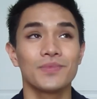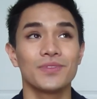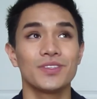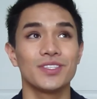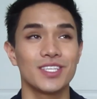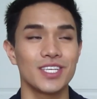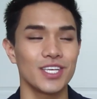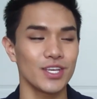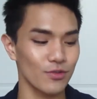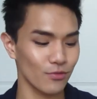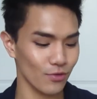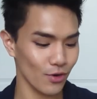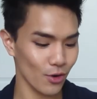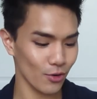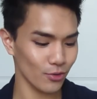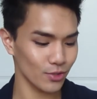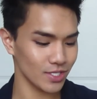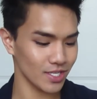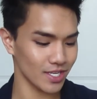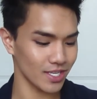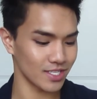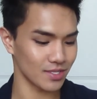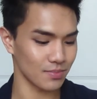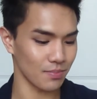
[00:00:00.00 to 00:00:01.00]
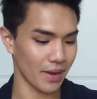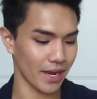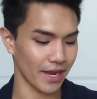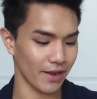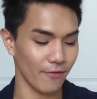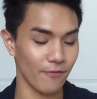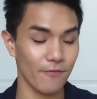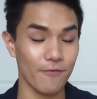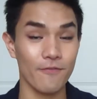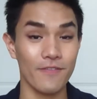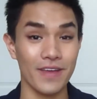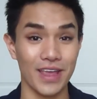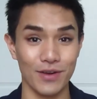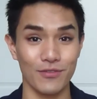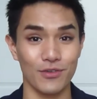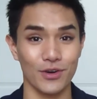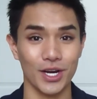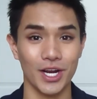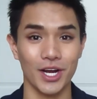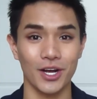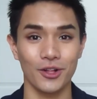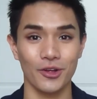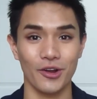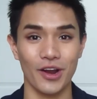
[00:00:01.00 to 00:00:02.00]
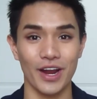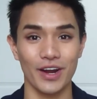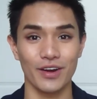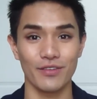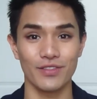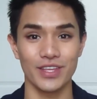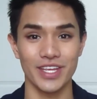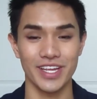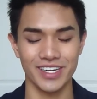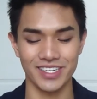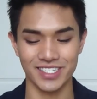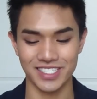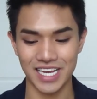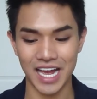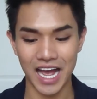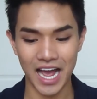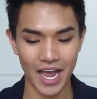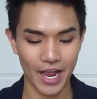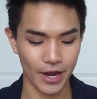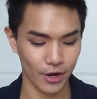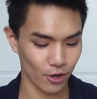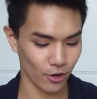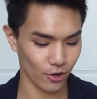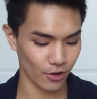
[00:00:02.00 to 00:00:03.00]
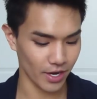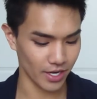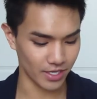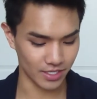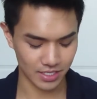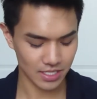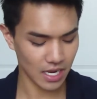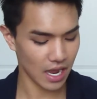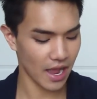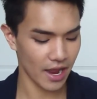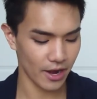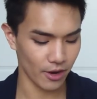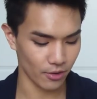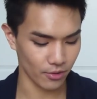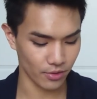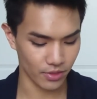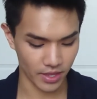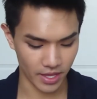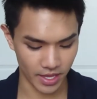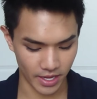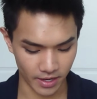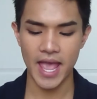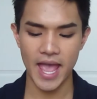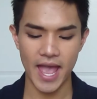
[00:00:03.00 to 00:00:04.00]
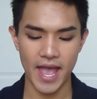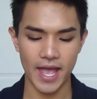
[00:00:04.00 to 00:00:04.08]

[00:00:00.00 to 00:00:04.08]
tea rose is my favorite color out of the entire, entire thing.